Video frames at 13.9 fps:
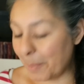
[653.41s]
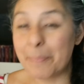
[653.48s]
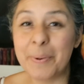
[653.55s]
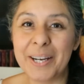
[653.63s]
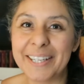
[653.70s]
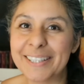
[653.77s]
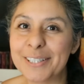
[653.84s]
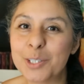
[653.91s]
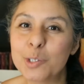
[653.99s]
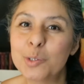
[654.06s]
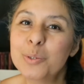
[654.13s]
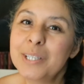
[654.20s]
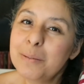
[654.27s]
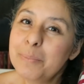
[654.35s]
But
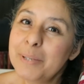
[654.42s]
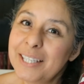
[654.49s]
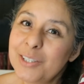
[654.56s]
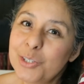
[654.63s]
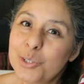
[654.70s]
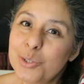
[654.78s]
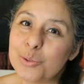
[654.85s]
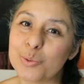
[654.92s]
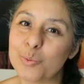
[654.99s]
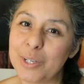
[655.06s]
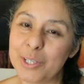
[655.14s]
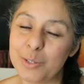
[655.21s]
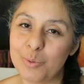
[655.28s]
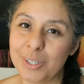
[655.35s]
you can pick and choose
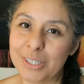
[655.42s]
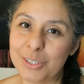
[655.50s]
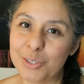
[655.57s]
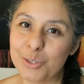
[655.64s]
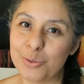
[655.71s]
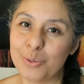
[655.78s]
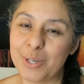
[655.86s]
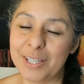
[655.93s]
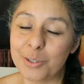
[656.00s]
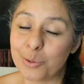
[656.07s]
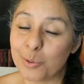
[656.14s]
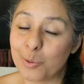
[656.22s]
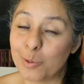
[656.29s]
what you want to do in your